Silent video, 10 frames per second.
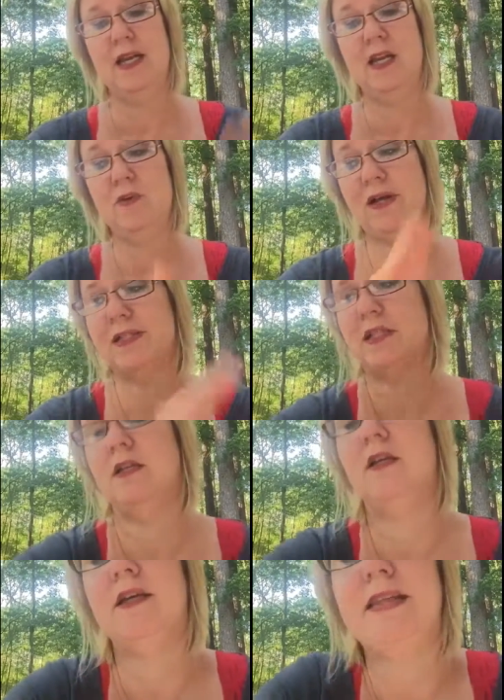anyways,
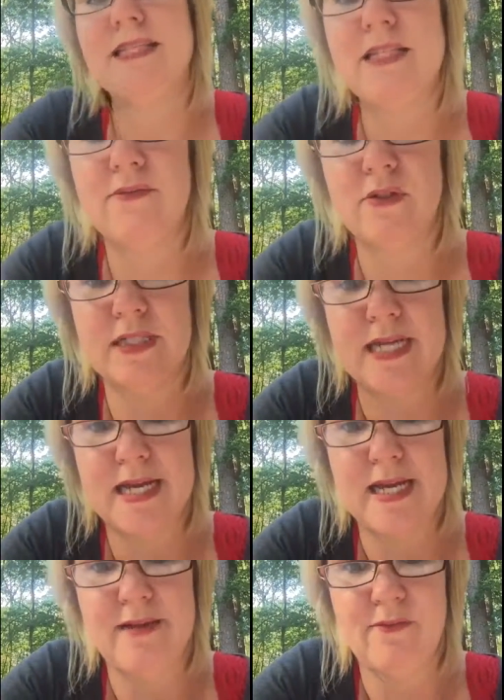that's it for
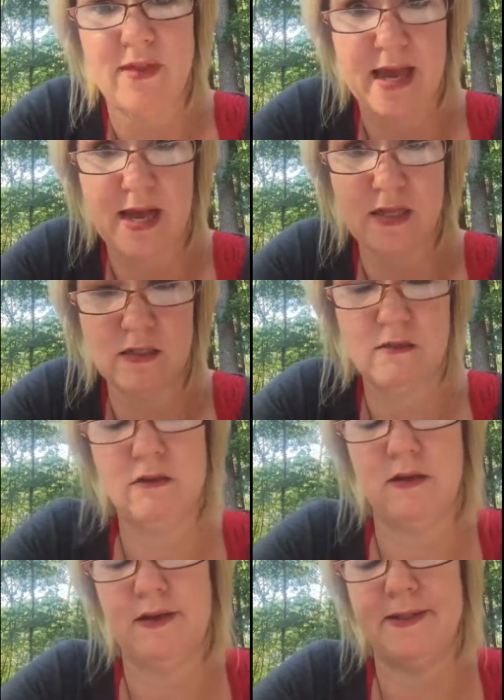today for that.
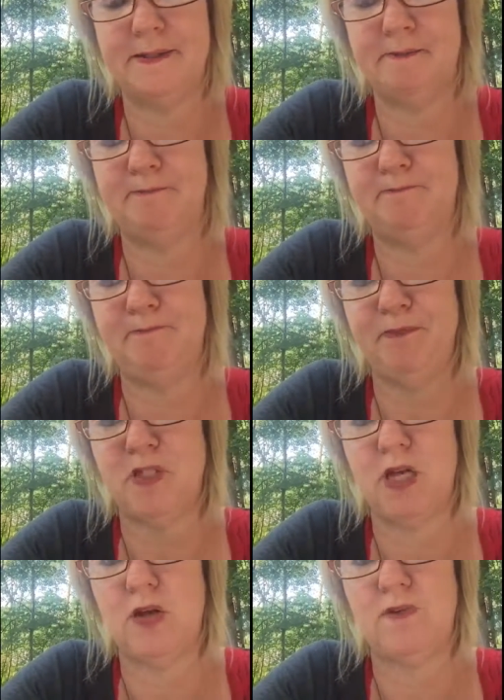Um,
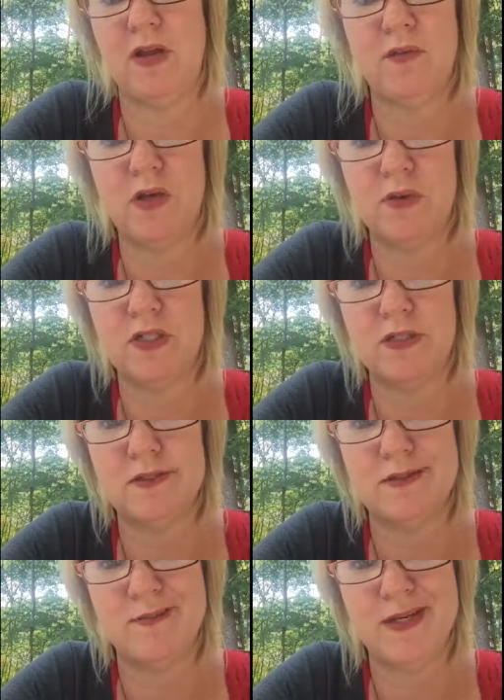so if you have any
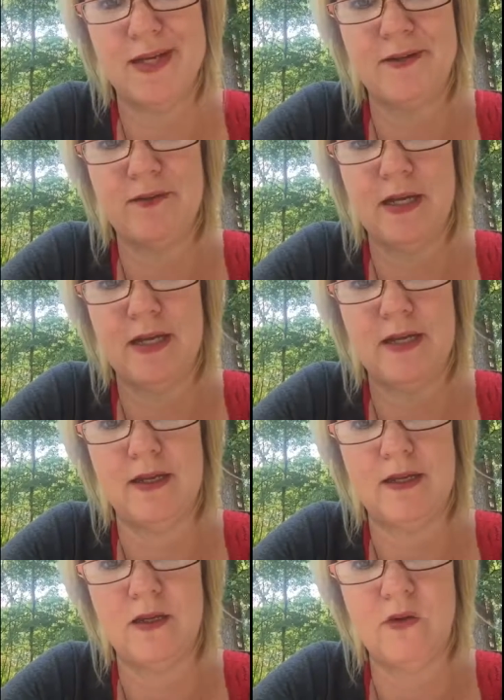questions, let me know,
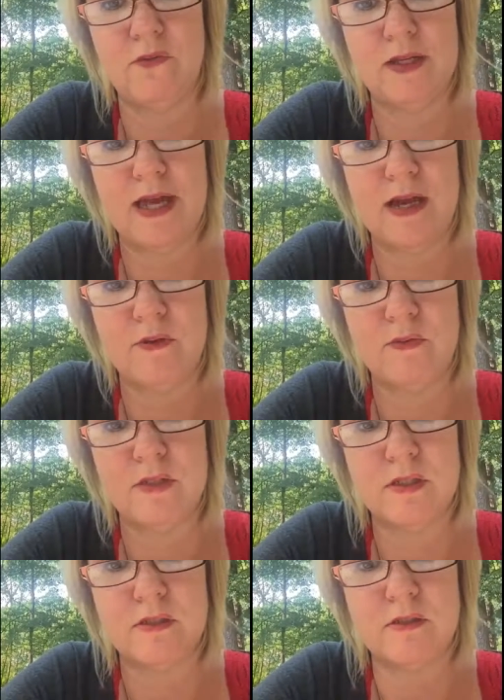and hopefully I
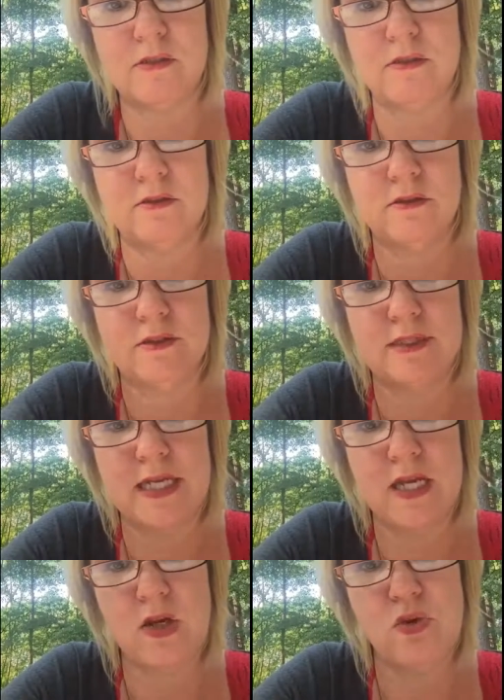will see
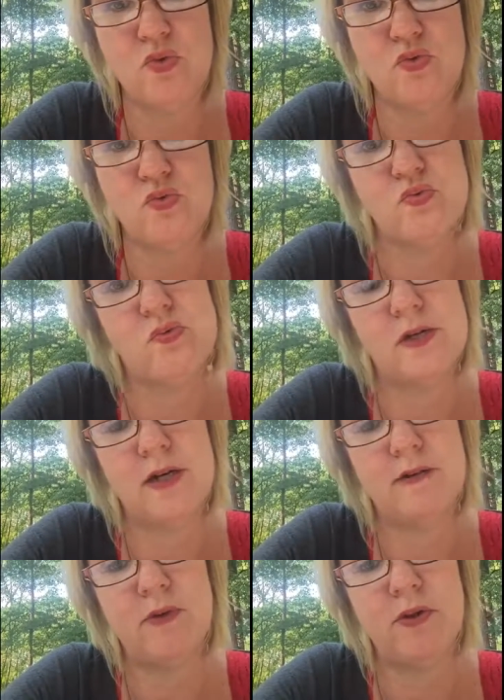you
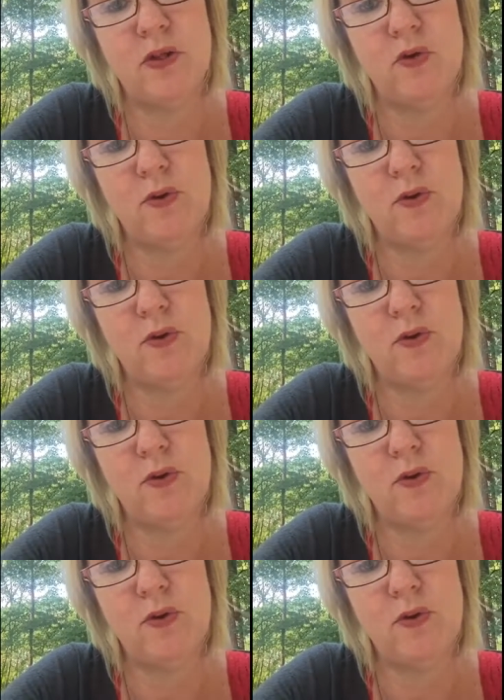um, on the